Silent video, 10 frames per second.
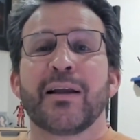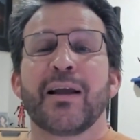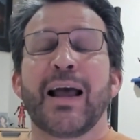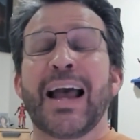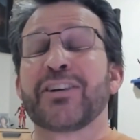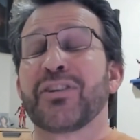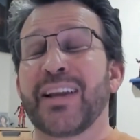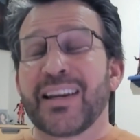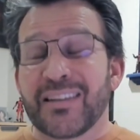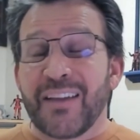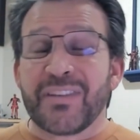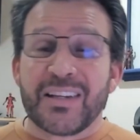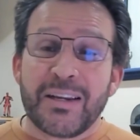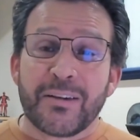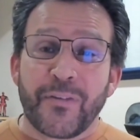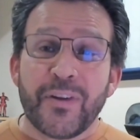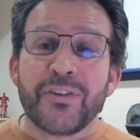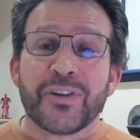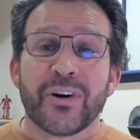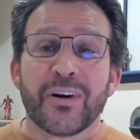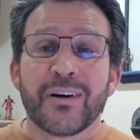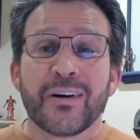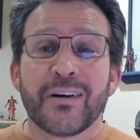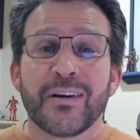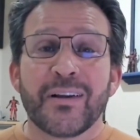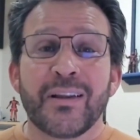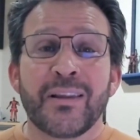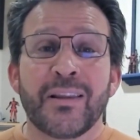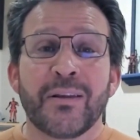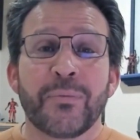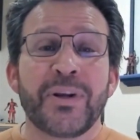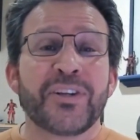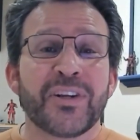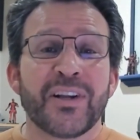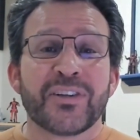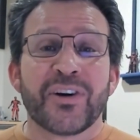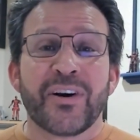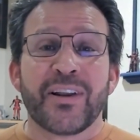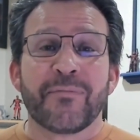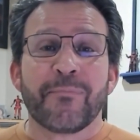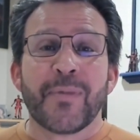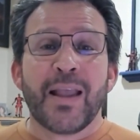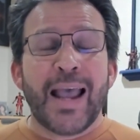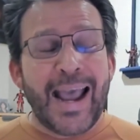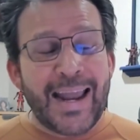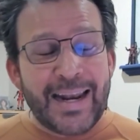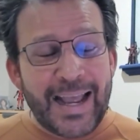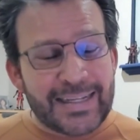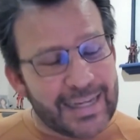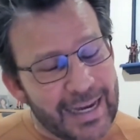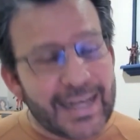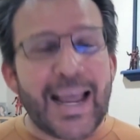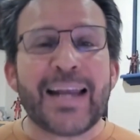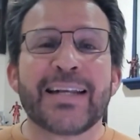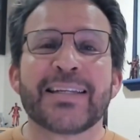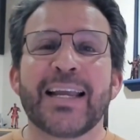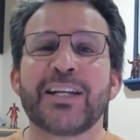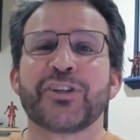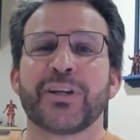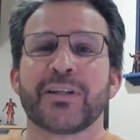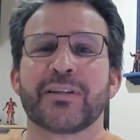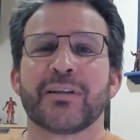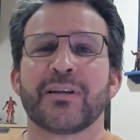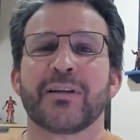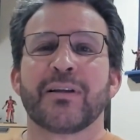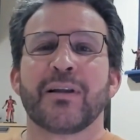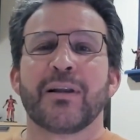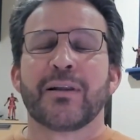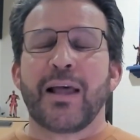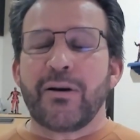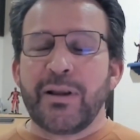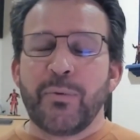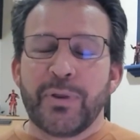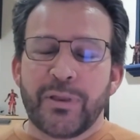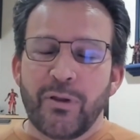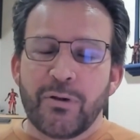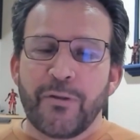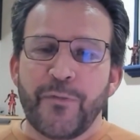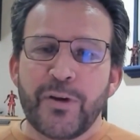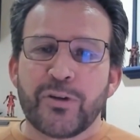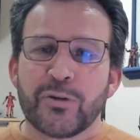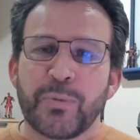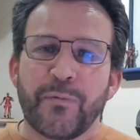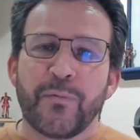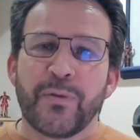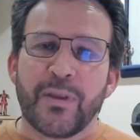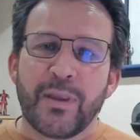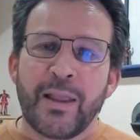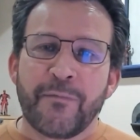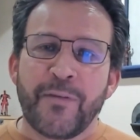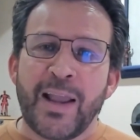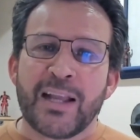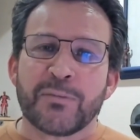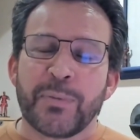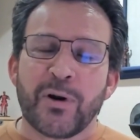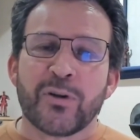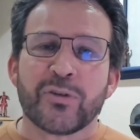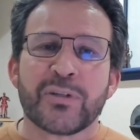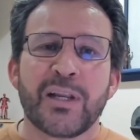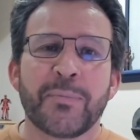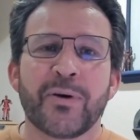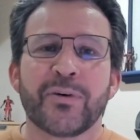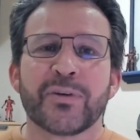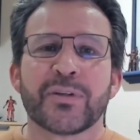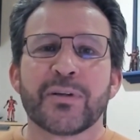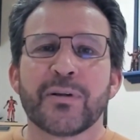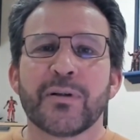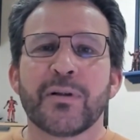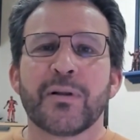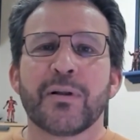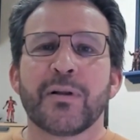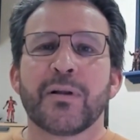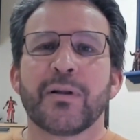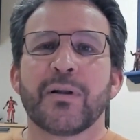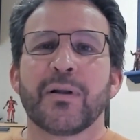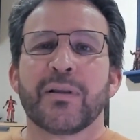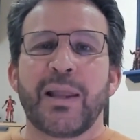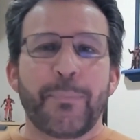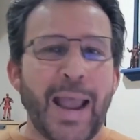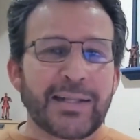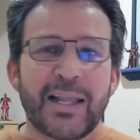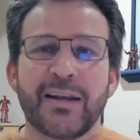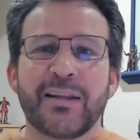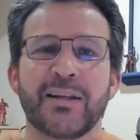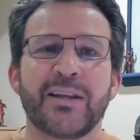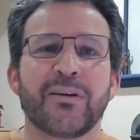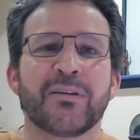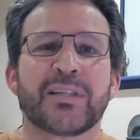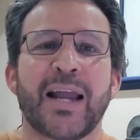actually has left the team's future in the region uncertain. And it has ignited tensions, not only with local officials and fans, but also team owners. They backed out of the deal, citing